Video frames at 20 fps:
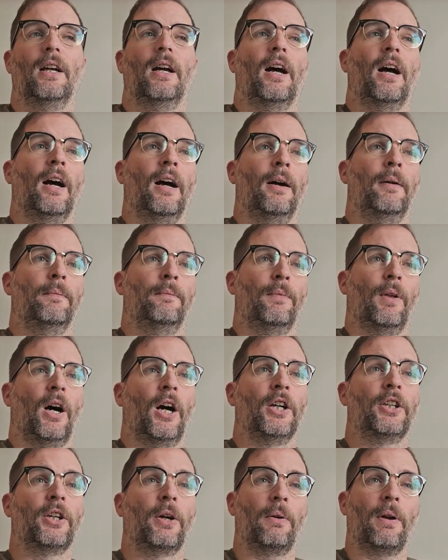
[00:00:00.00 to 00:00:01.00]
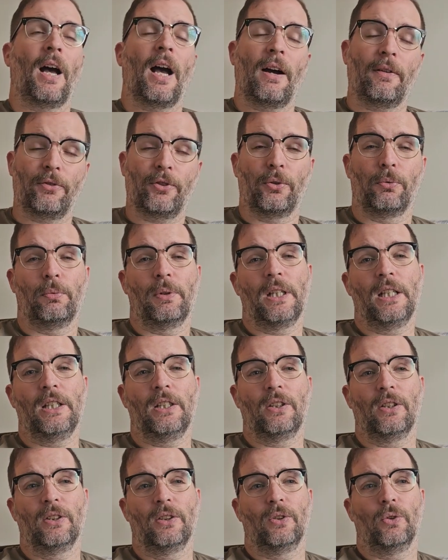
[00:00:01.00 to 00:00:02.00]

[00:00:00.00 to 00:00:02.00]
Um, I don't have to read